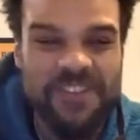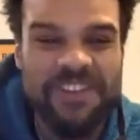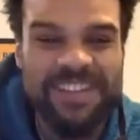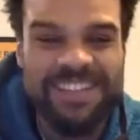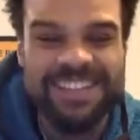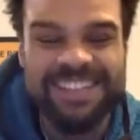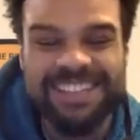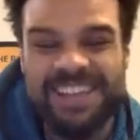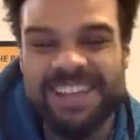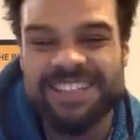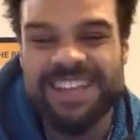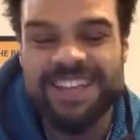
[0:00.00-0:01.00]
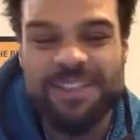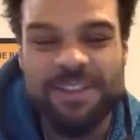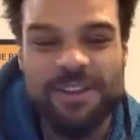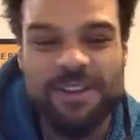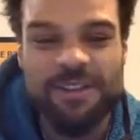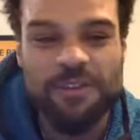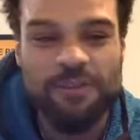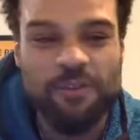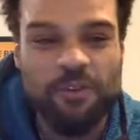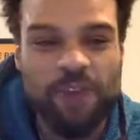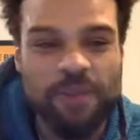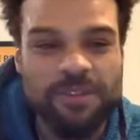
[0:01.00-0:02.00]
Very good. Is that the
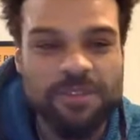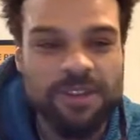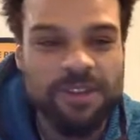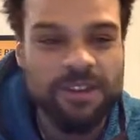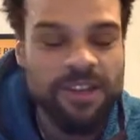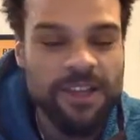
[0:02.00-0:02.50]
forearm as well?